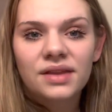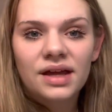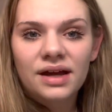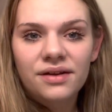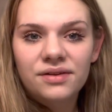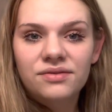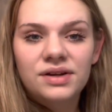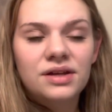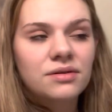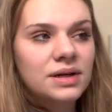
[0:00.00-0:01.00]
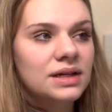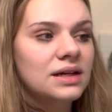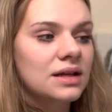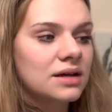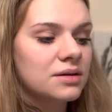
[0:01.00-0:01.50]
how the video
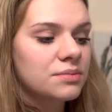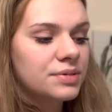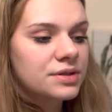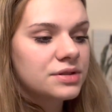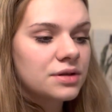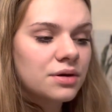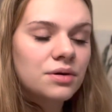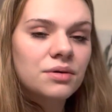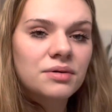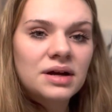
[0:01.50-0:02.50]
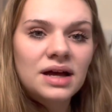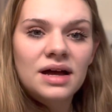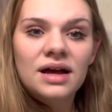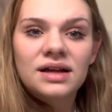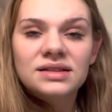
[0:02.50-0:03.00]
ended up. So
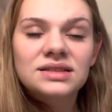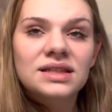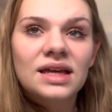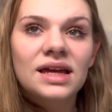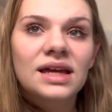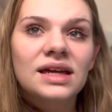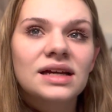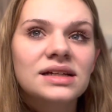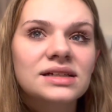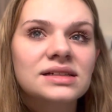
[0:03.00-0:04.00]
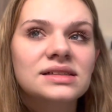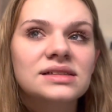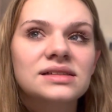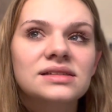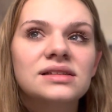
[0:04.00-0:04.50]
today
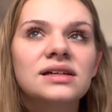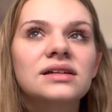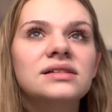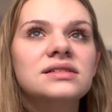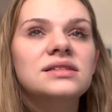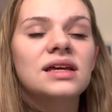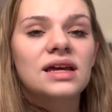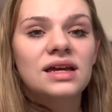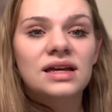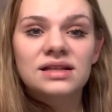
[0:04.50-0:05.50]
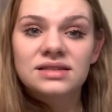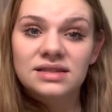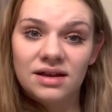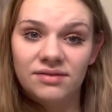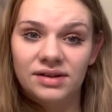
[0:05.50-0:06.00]
is day
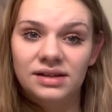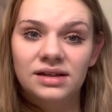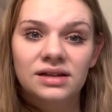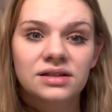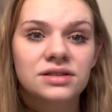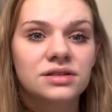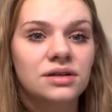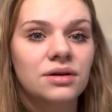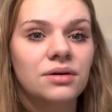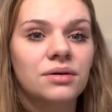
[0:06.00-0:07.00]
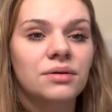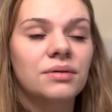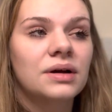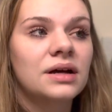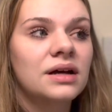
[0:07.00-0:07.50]
seven.
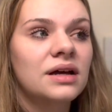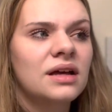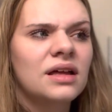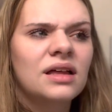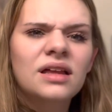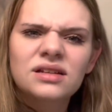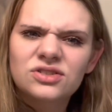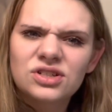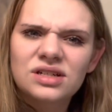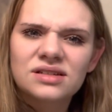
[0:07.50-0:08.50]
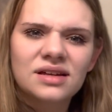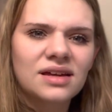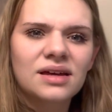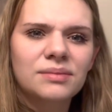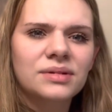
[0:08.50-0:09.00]
So, geez, I
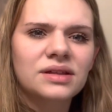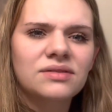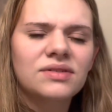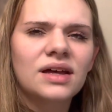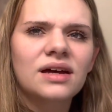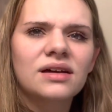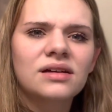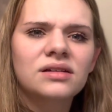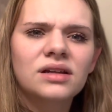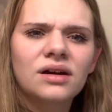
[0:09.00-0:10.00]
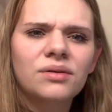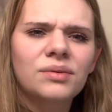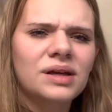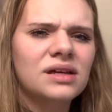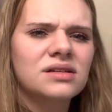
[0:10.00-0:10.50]
can't believe that. No,
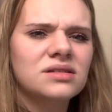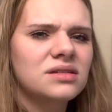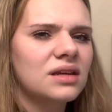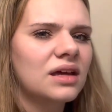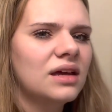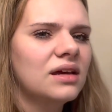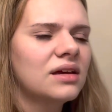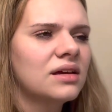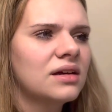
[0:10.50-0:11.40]
wait, is today